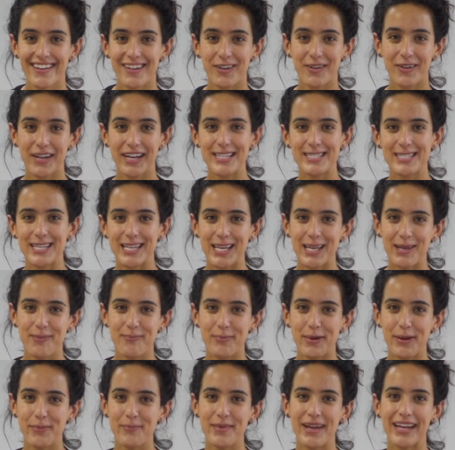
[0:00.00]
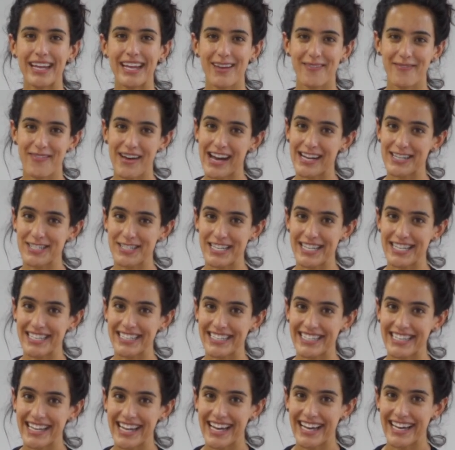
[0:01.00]
Crazy, but make it
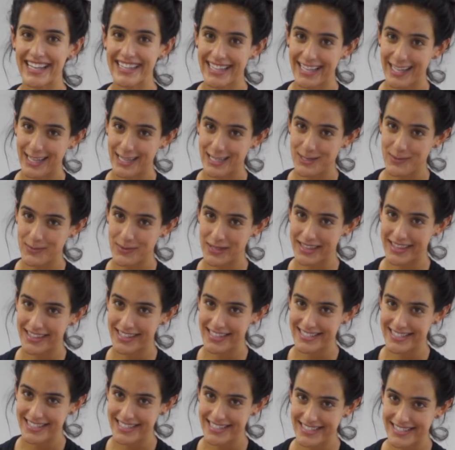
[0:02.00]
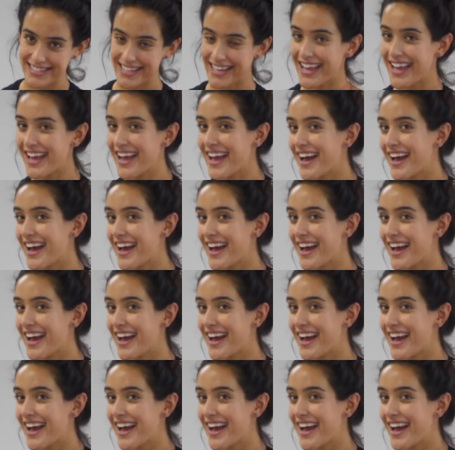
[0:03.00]
fashion. Yeah, that's what this is.